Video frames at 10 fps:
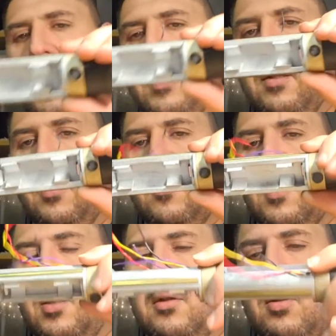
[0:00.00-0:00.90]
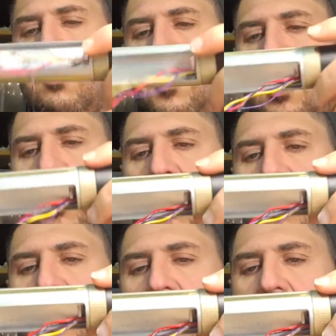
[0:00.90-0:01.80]
like this. It took me a
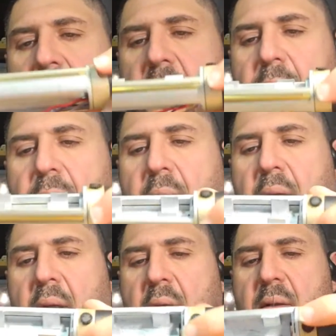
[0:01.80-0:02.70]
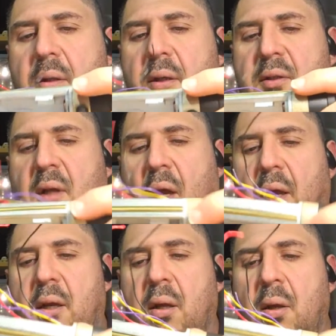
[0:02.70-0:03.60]
long time to really
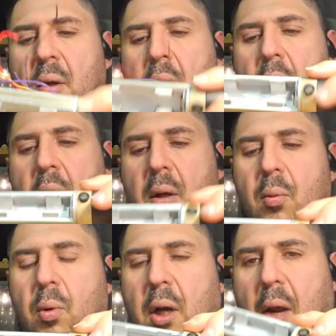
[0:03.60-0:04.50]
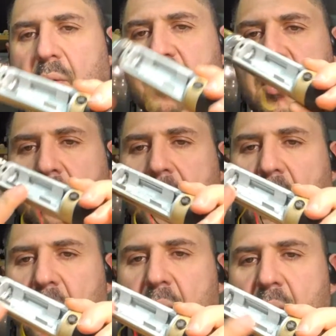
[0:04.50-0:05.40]
decide what I was going to
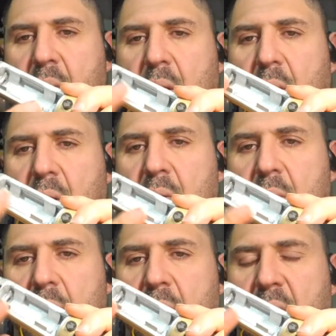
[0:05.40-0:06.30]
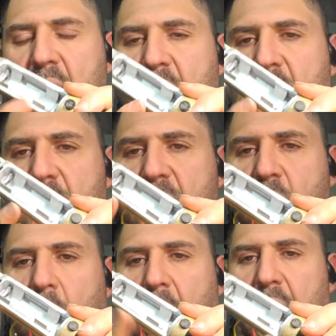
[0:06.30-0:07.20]
paint. This was
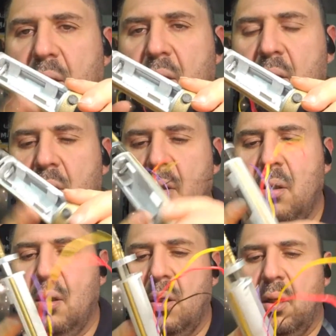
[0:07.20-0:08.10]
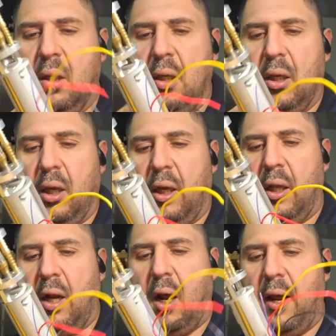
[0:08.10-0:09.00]
white,
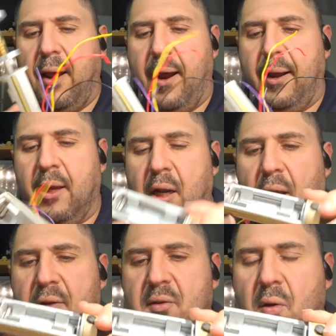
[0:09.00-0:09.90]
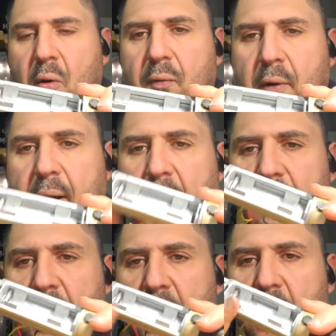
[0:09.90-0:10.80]
and I agonized over
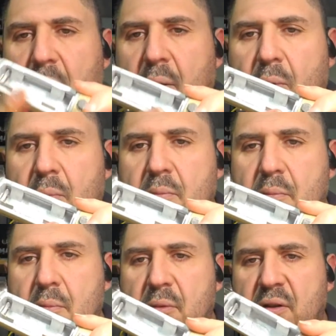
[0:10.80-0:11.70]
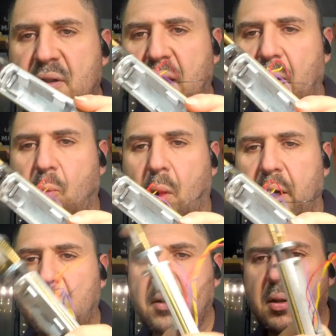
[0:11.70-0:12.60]
having it stay
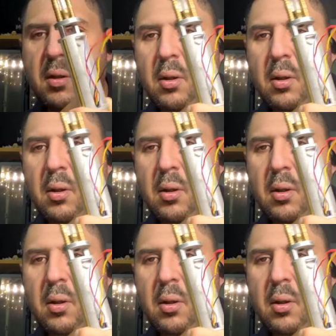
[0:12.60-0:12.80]
white